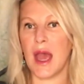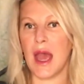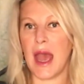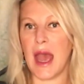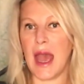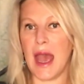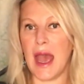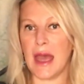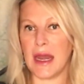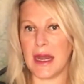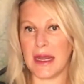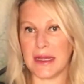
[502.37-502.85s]

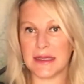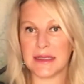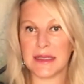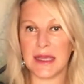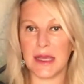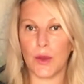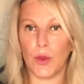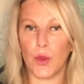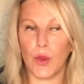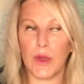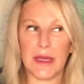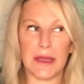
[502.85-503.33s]
And I
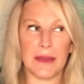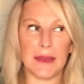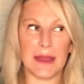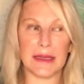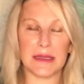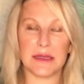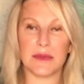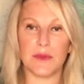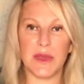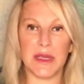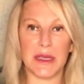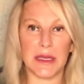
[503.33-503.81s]
say we,
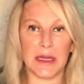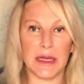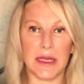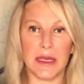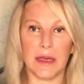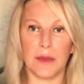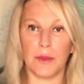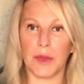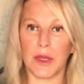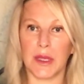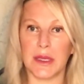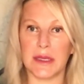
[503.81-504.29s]
that's me and
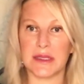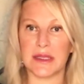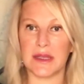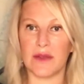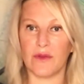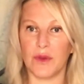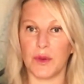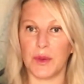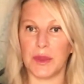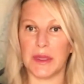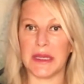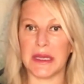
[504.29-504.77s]
him, because
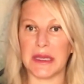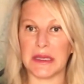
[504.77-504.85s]
everybody